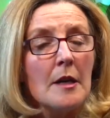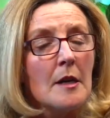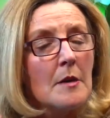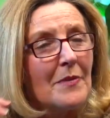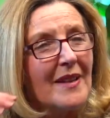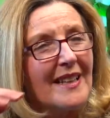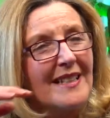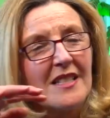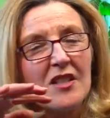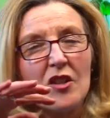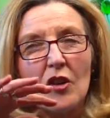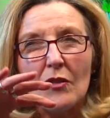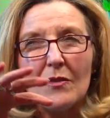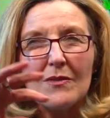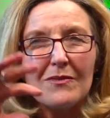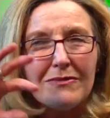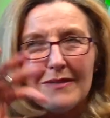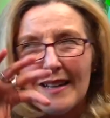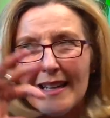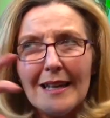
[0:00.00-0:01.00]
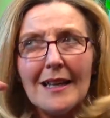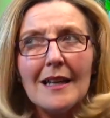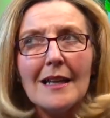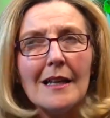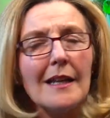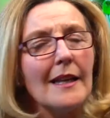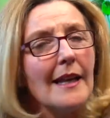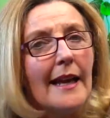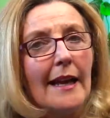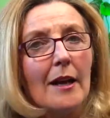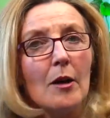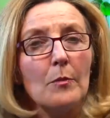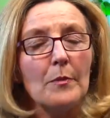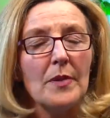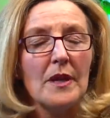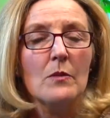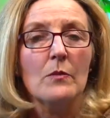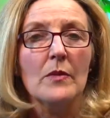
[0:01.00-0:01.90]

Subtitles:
but that's not really helping